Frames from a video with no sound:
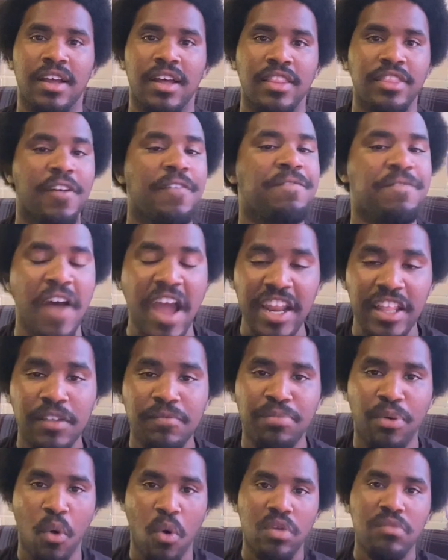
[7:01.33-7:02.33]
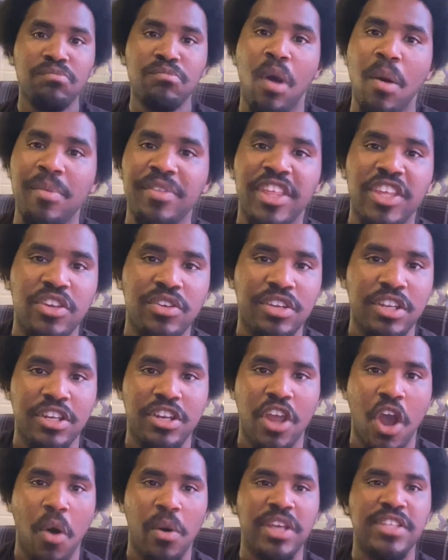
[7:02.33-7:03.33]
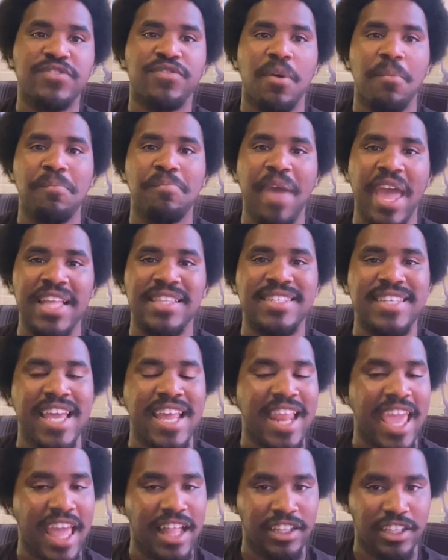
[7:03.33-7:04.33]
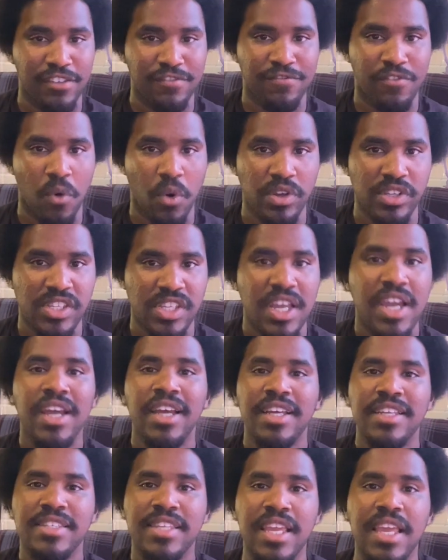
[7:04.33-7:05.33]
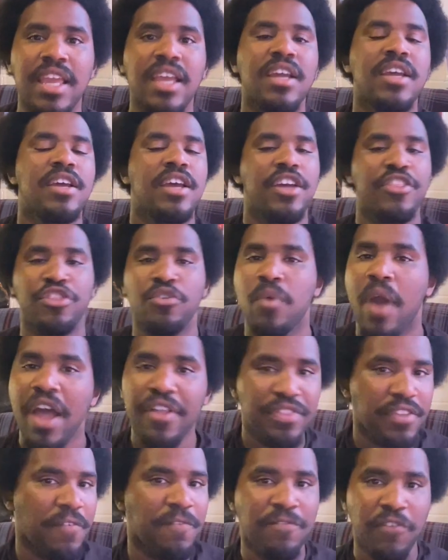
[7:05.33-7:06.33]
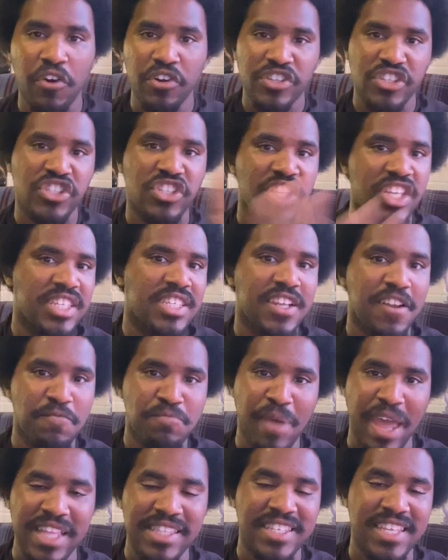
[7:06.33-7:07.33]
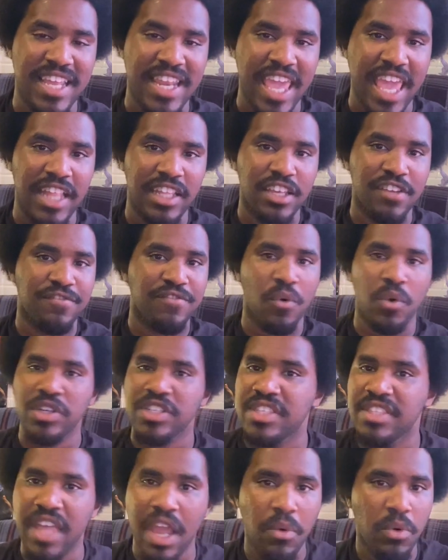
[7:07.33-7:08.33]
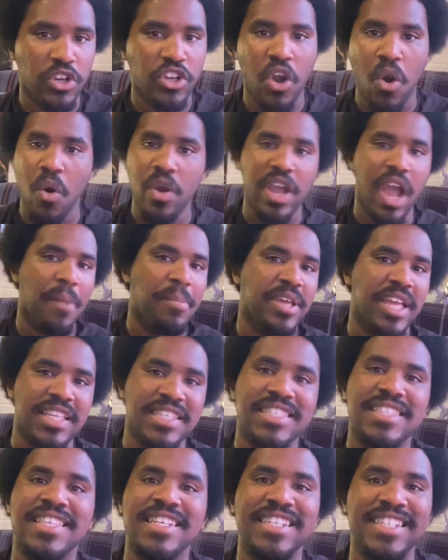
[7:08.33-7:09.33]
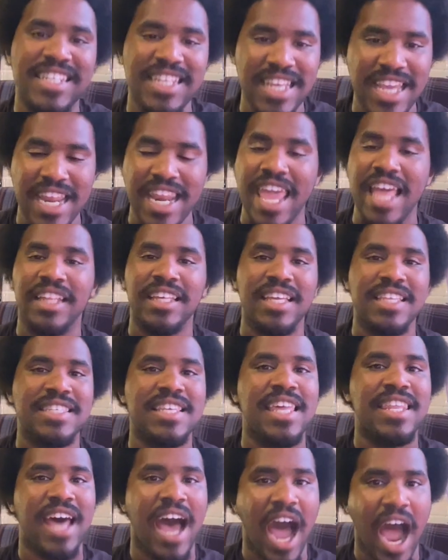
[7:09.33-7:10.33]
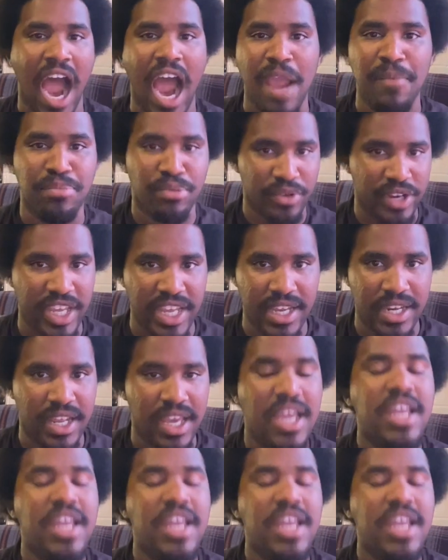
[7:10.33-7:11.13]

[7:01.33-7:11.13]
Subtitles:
The final important moment that you need to know is from Ben 10 Alien Force. See, throughout the first season of Ben 10 Alien Force, they were going up against the DNA aliens and the High Breed.